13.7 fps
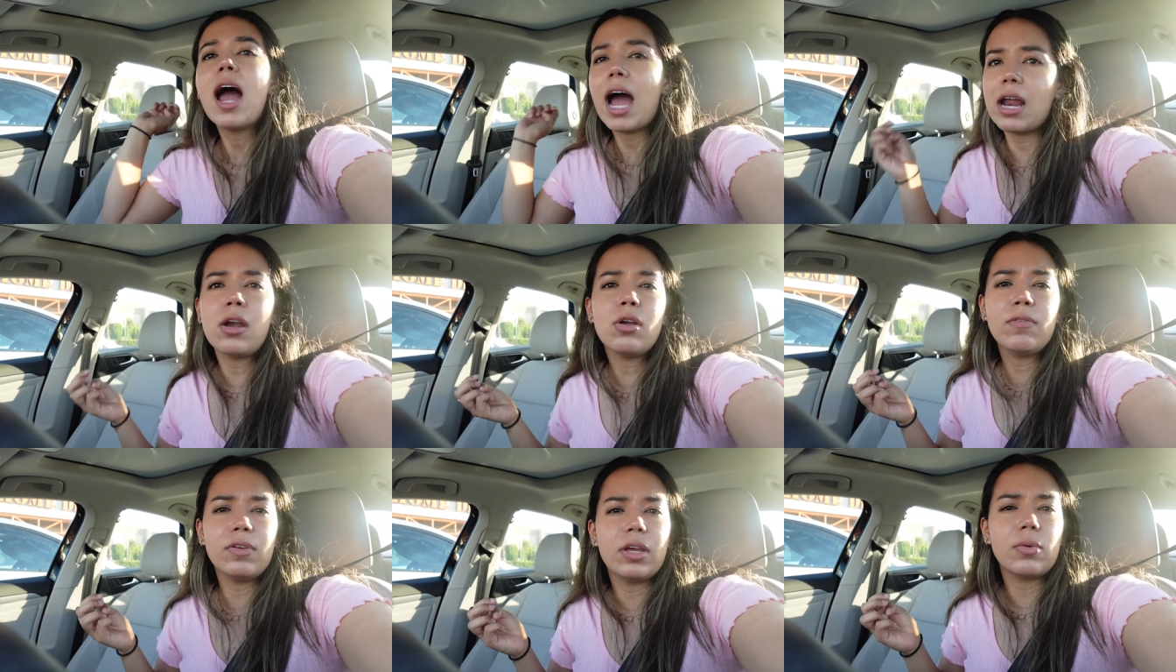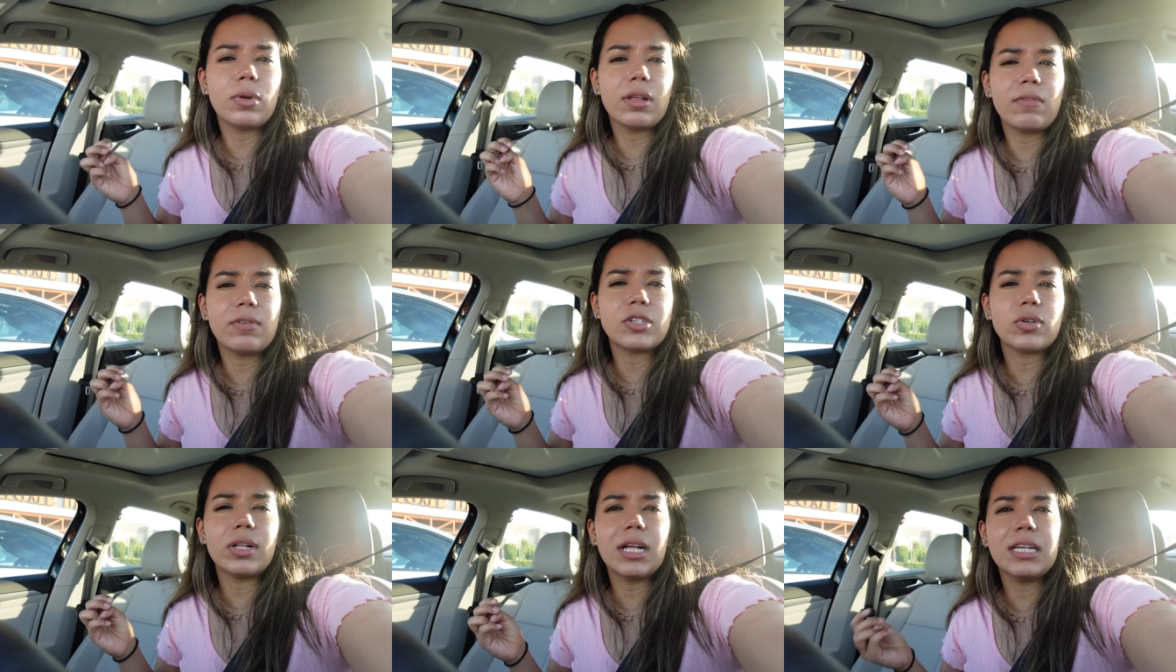I don't know if you can really
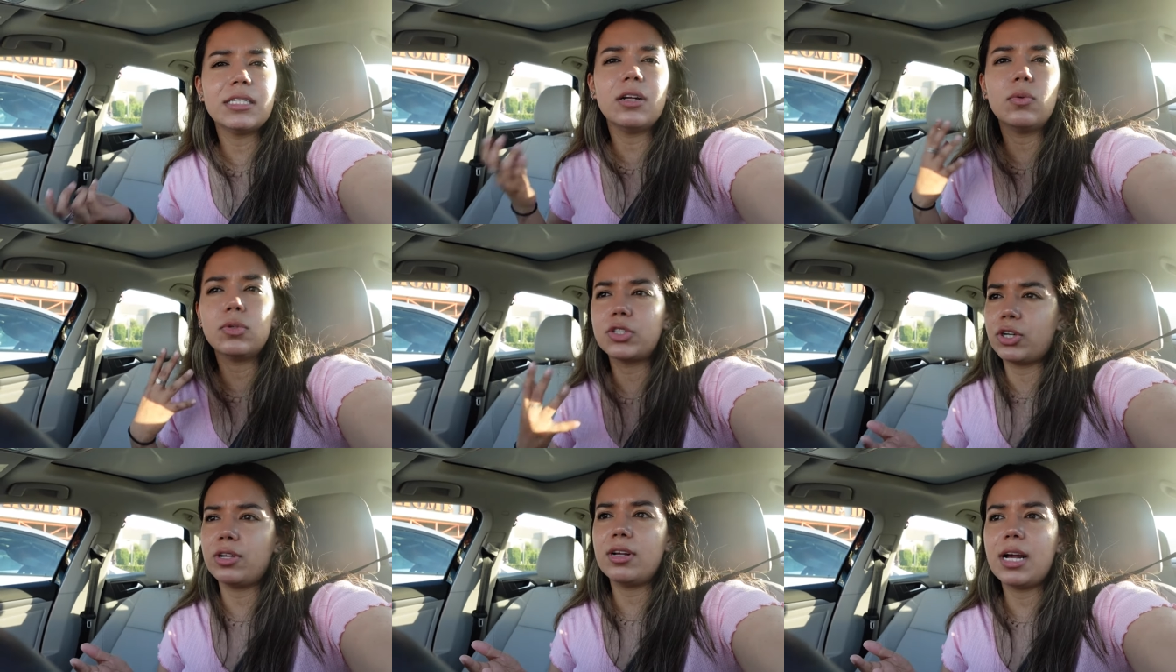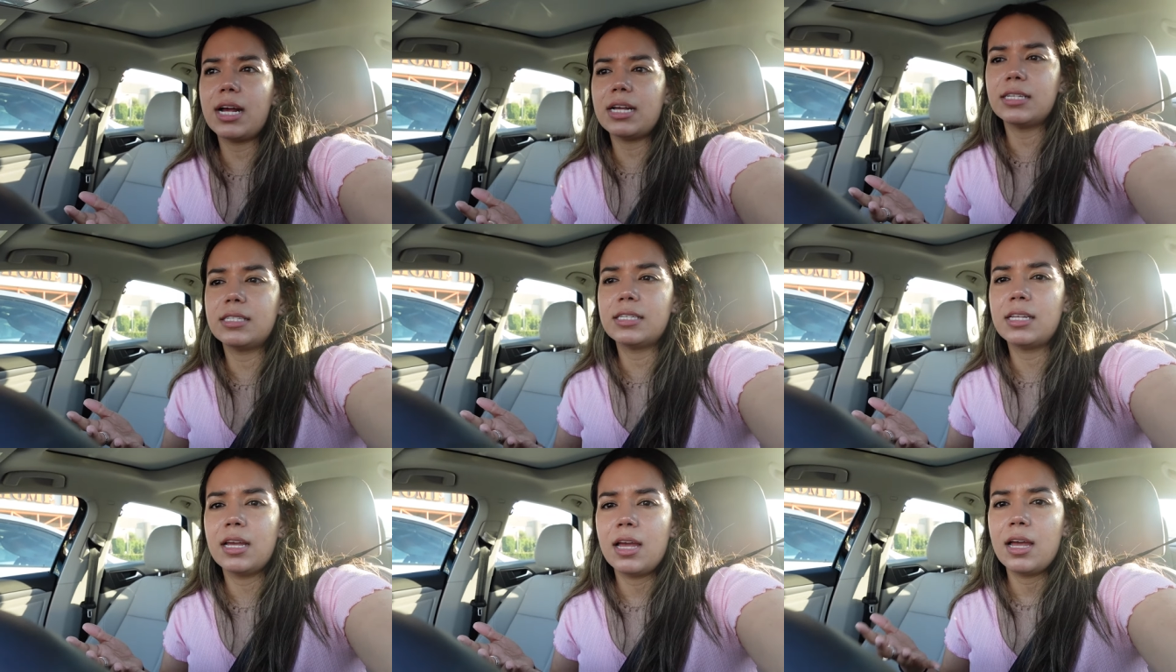visualize it. We'll show you guys
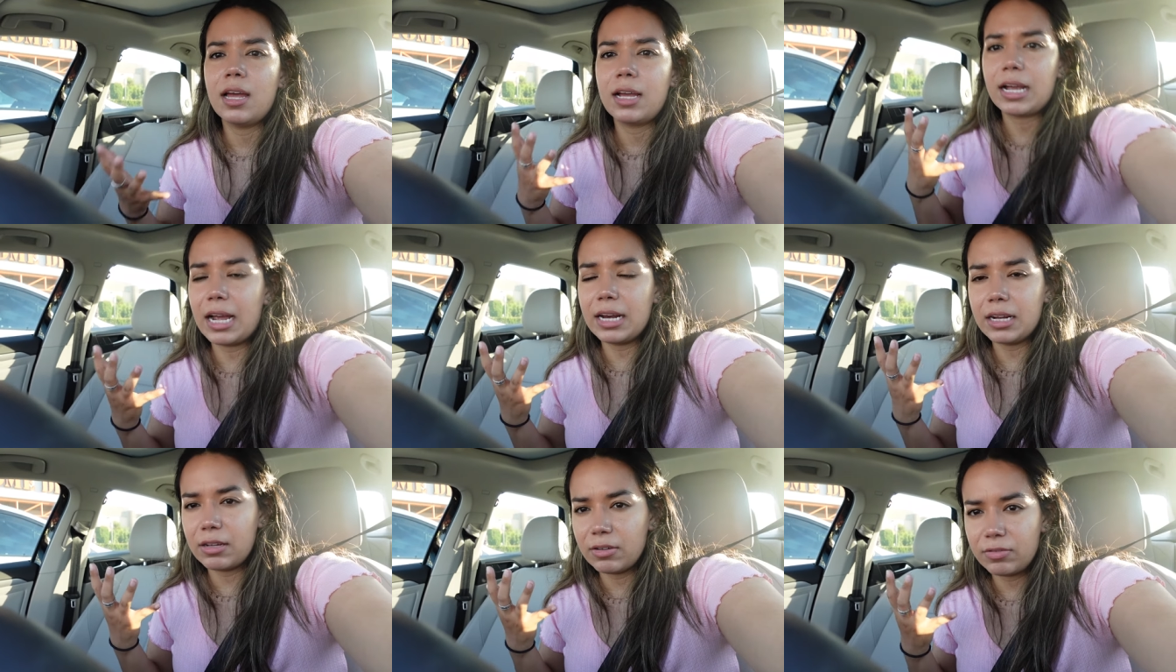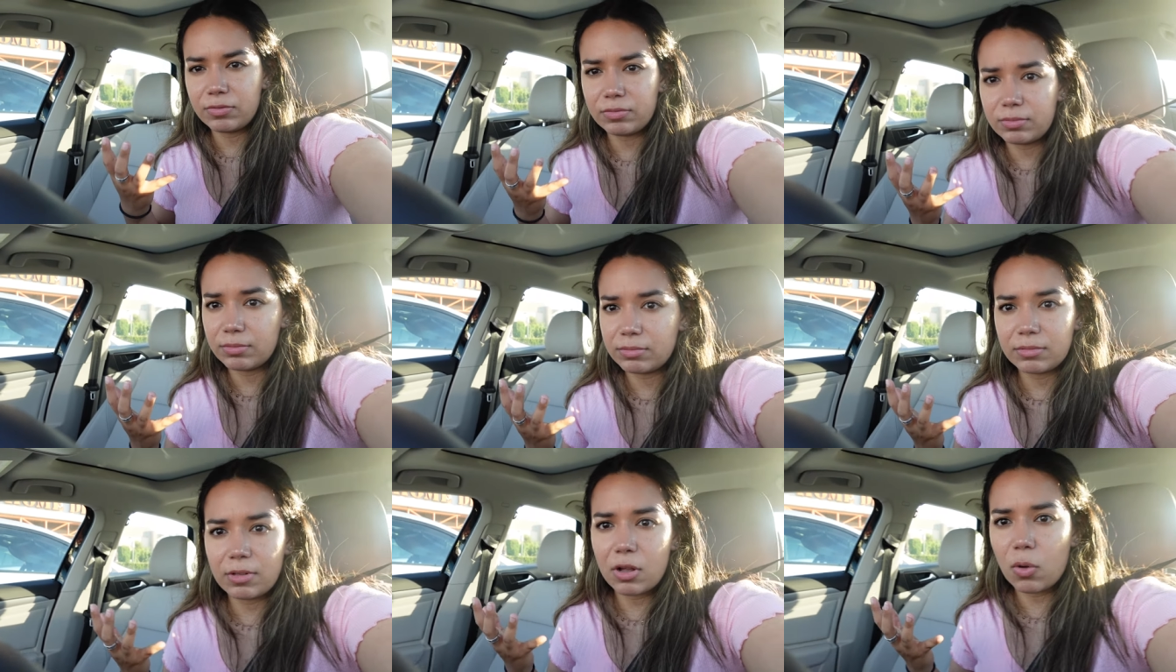kind of
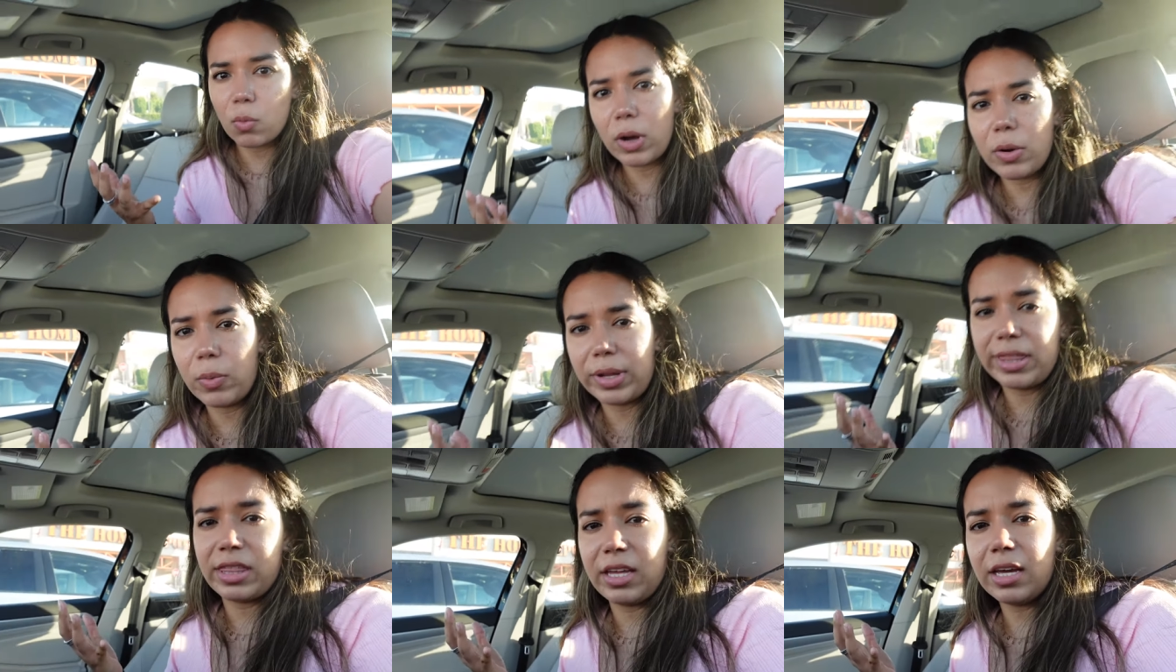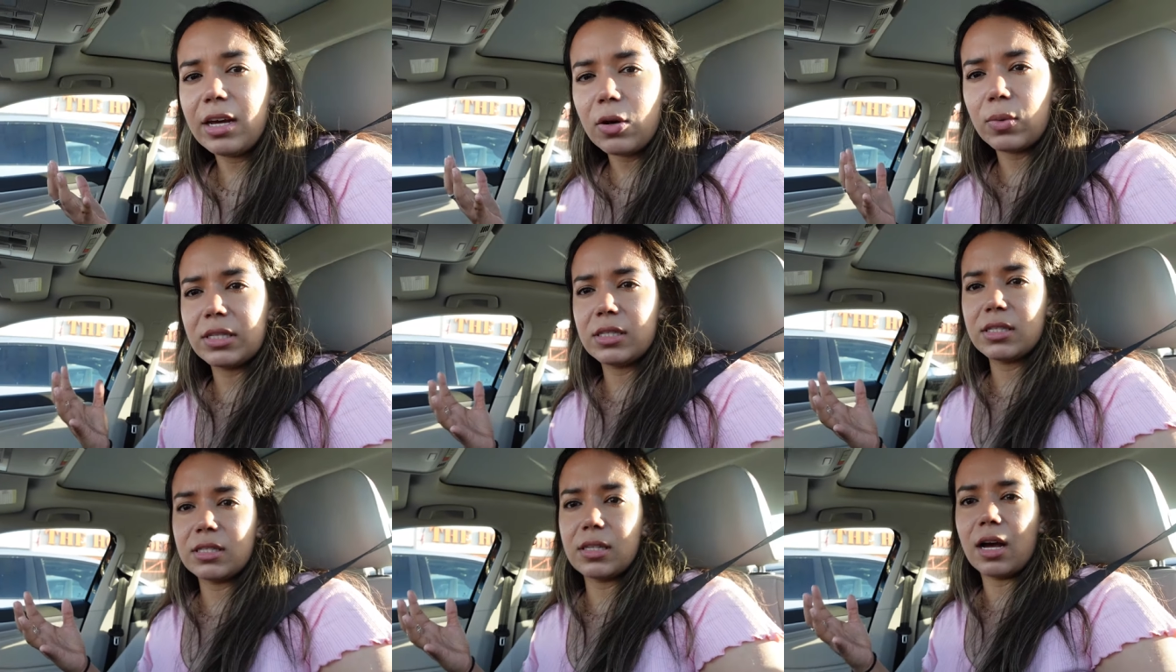what we think
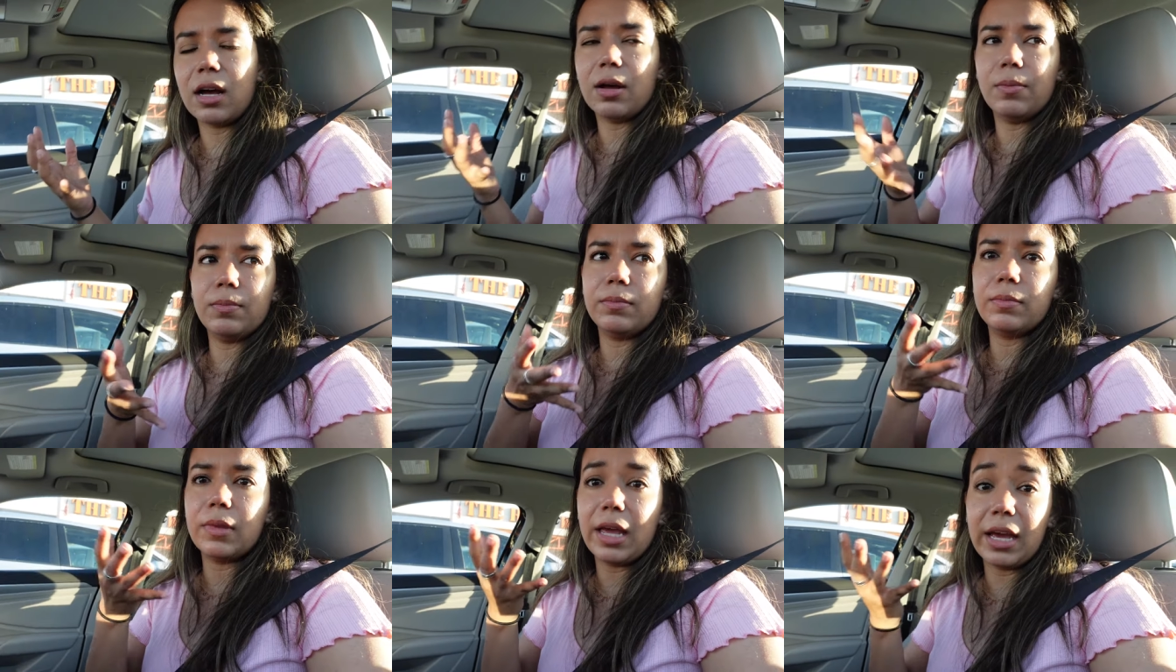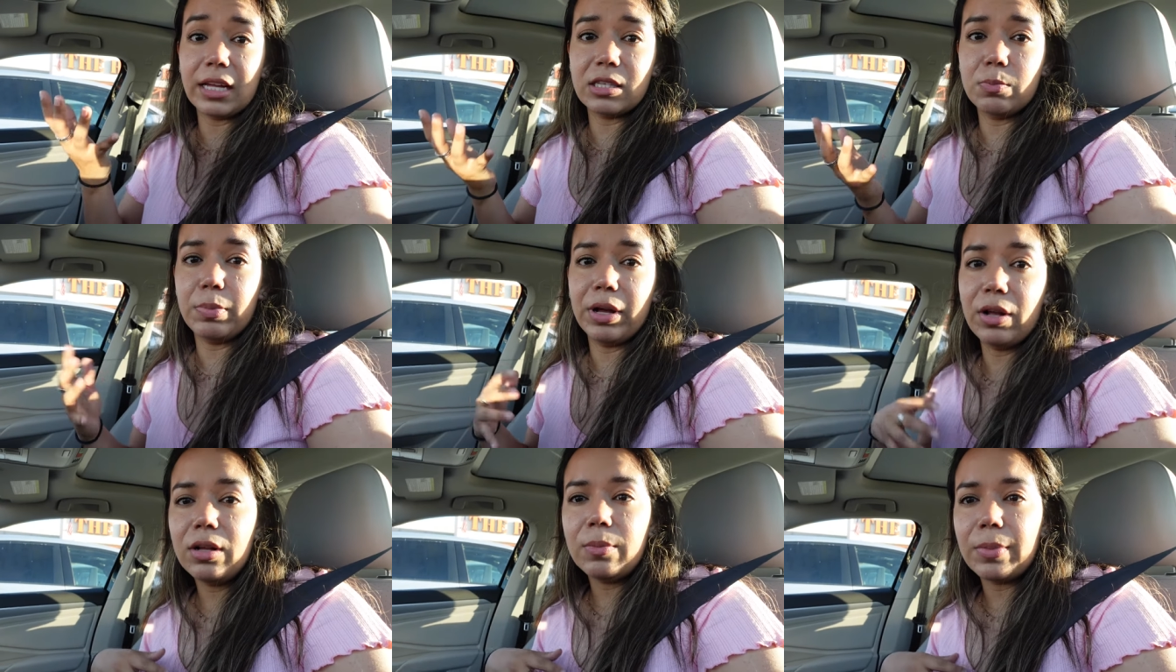once um, it gets
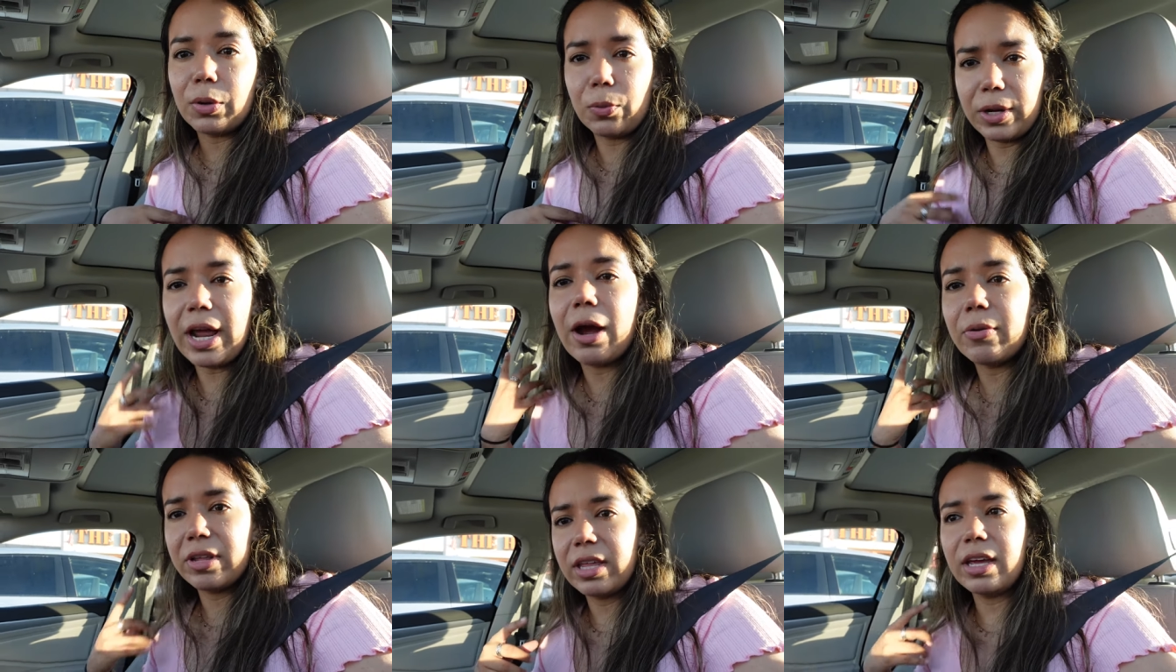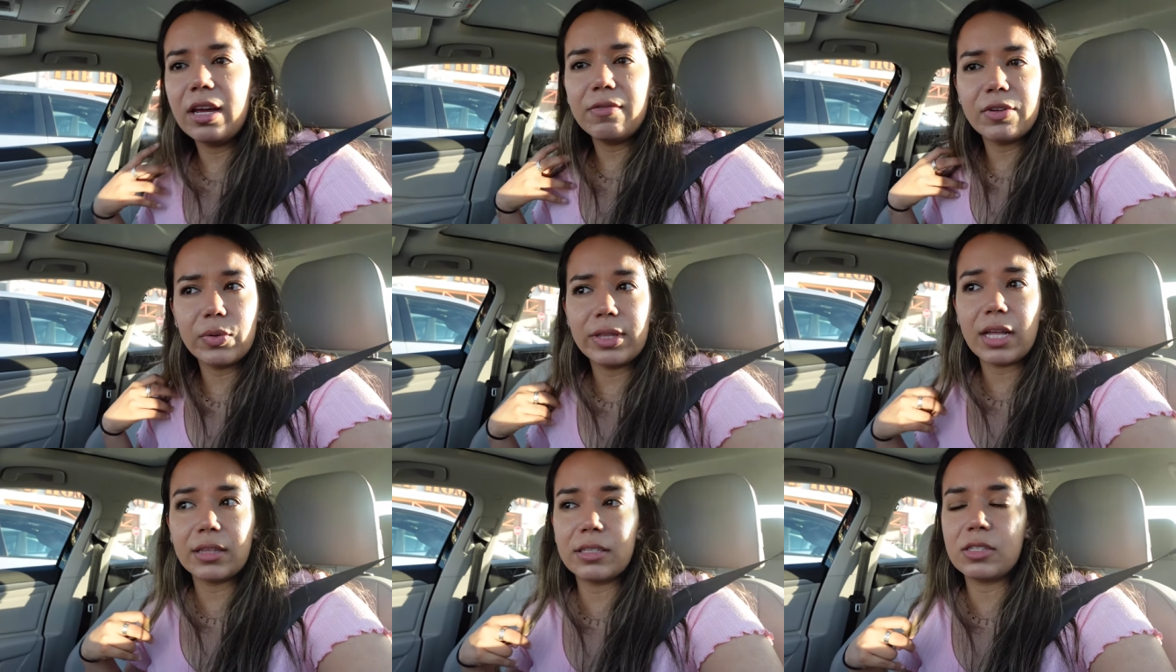built. But yeah, we're thinking of doing
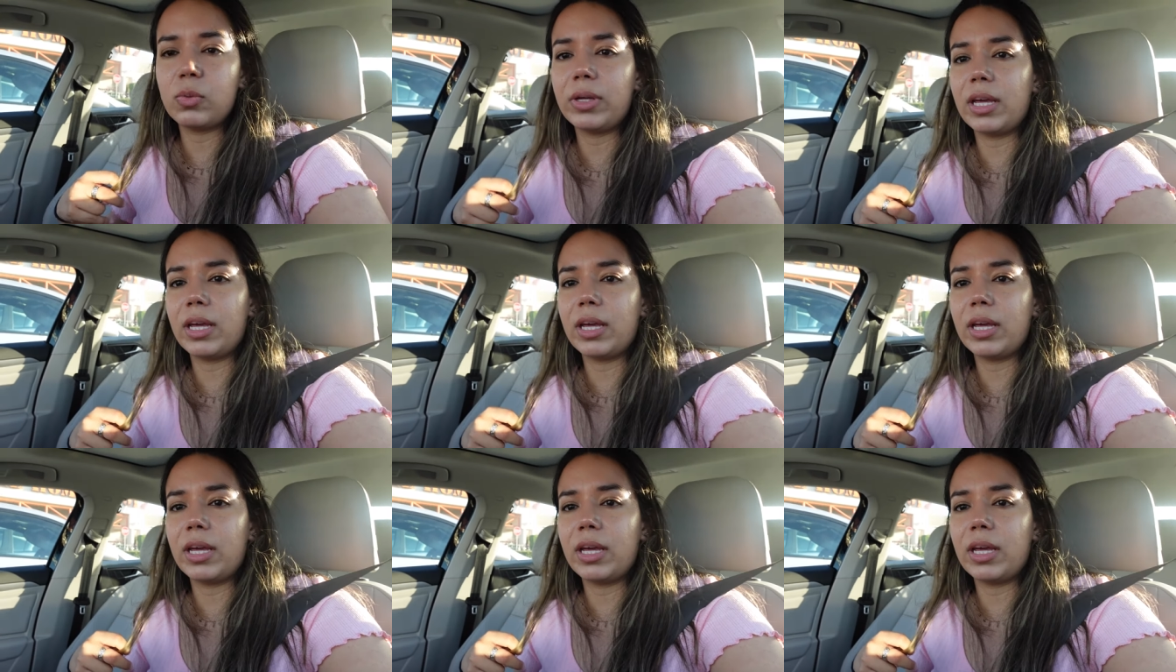that this